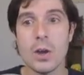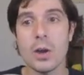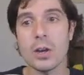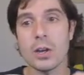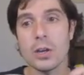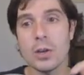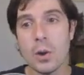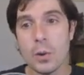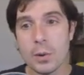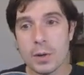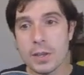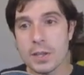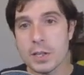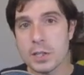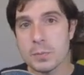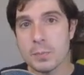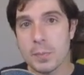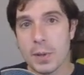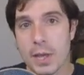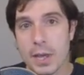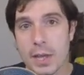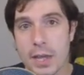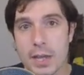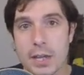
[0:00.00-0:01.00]
go to this
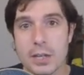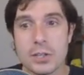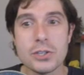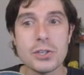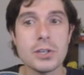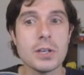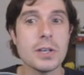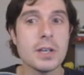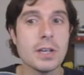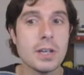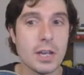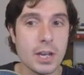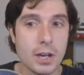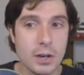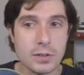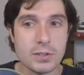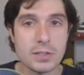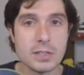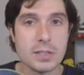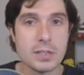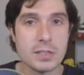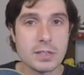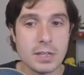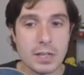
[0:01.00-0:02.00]
page, here's
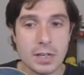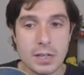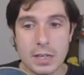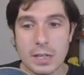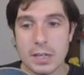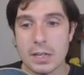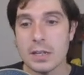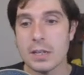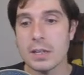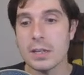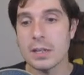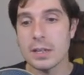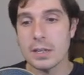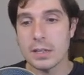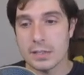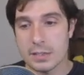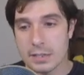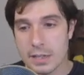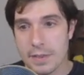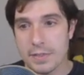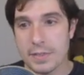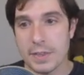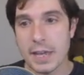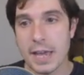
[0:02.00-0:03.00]
the city,
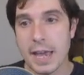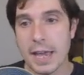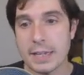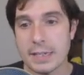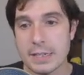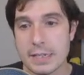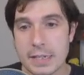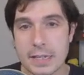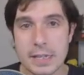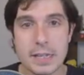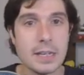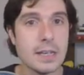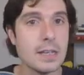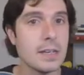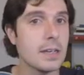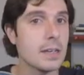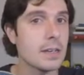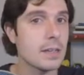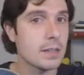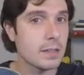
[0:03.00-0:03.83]
set the ID,